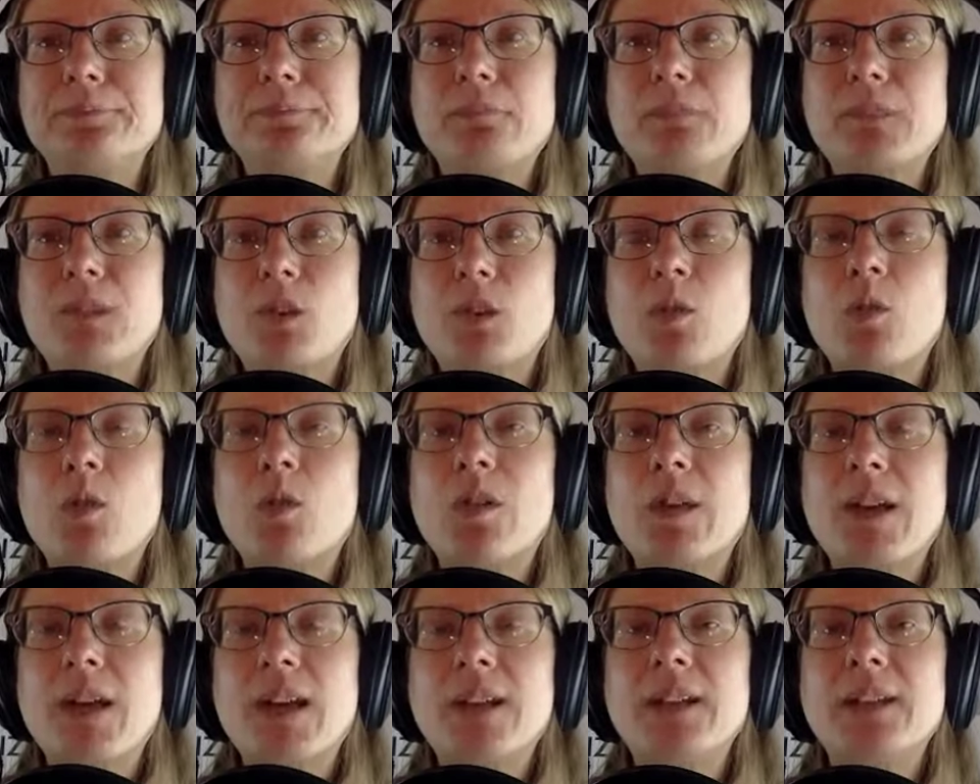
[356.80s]

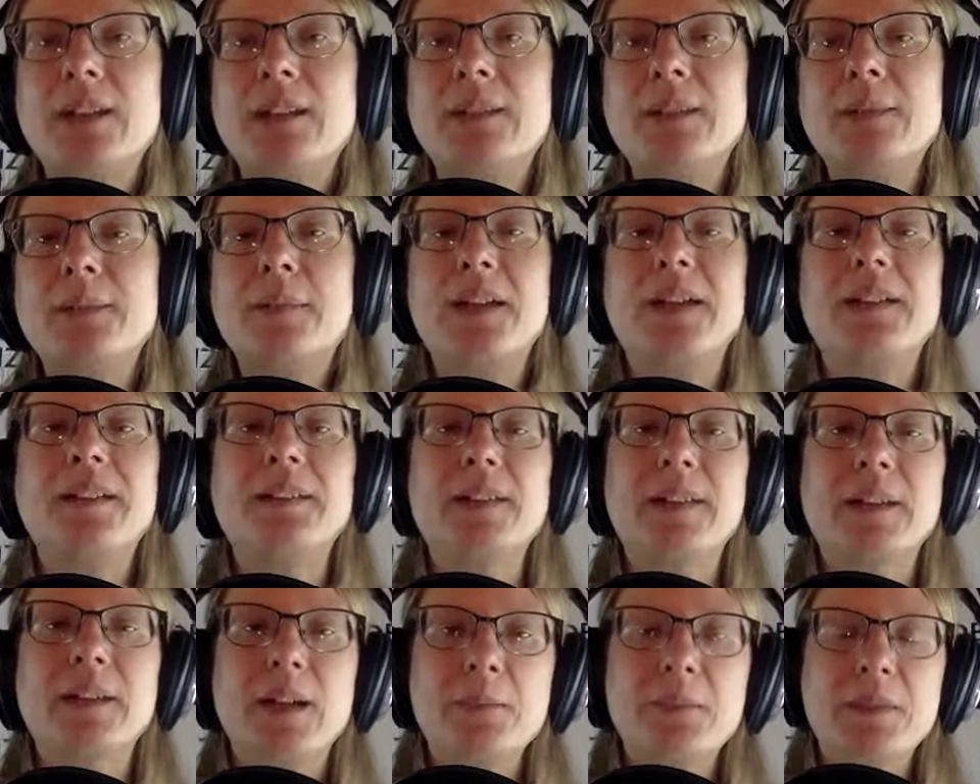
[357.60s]
Or any space,
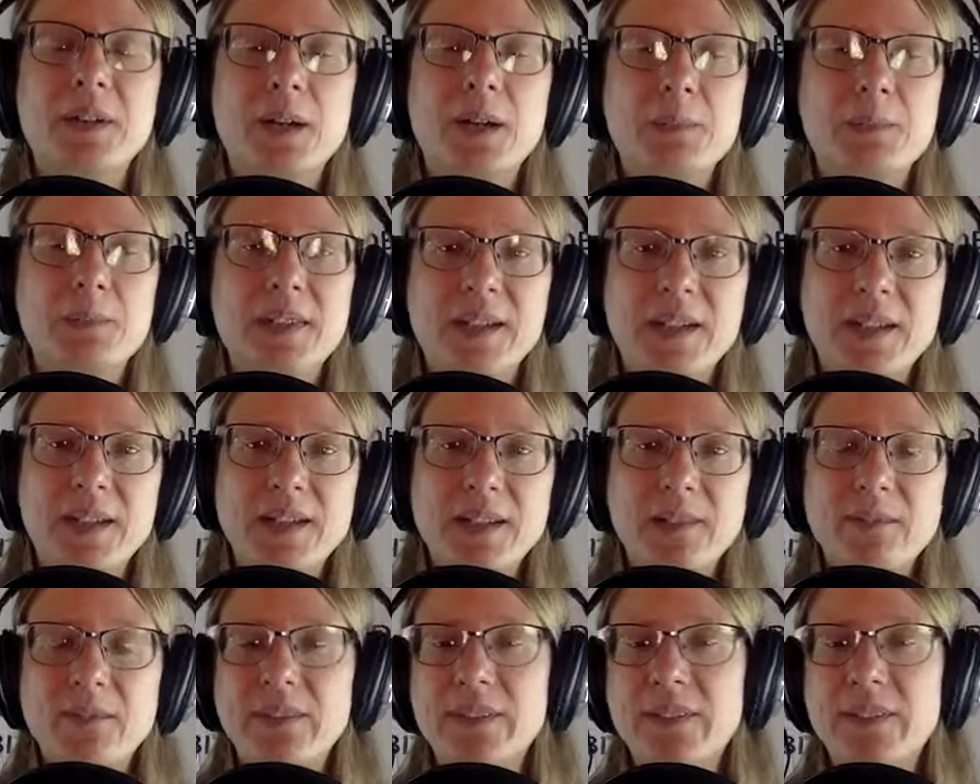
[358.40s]
like I'm thinking
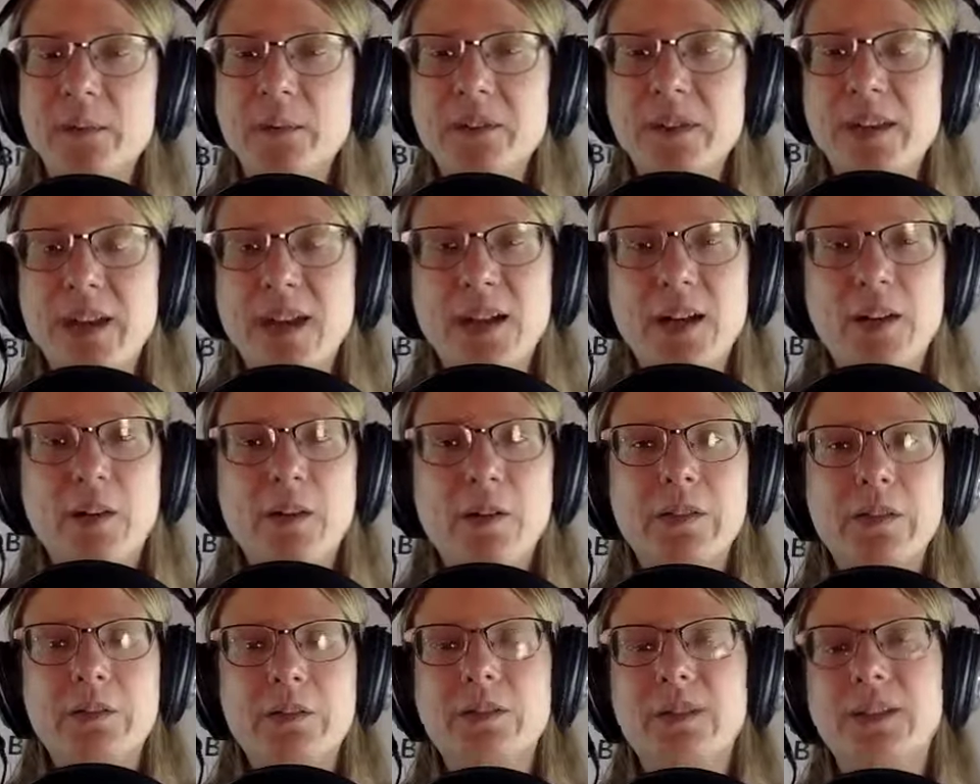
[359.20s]
even some of the
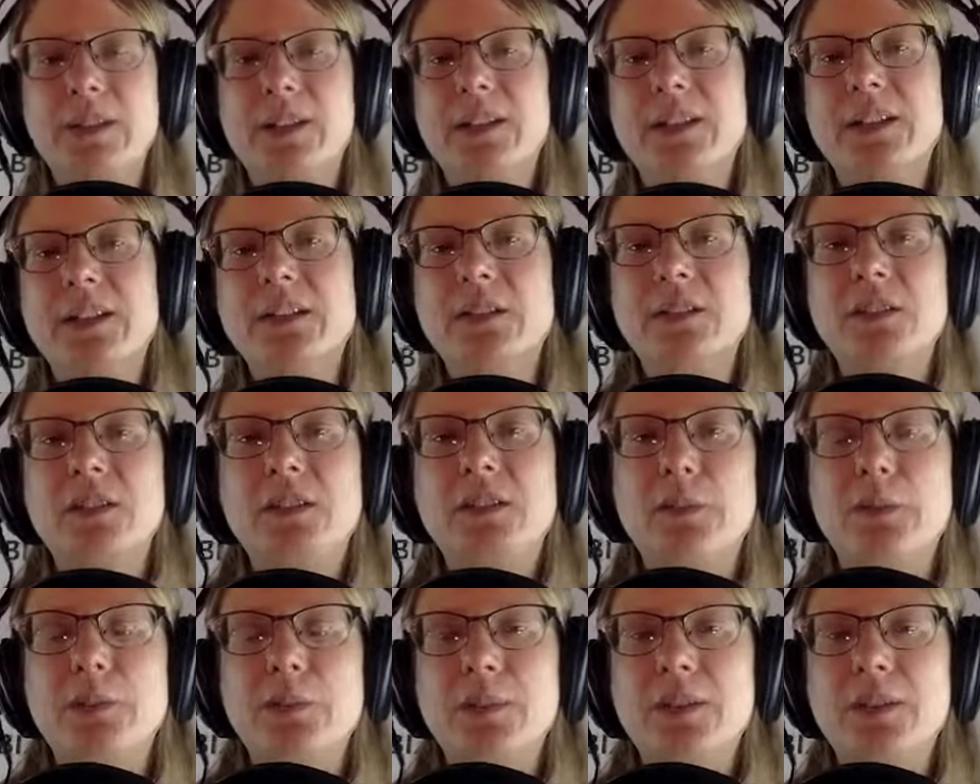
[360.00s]
health and relationships,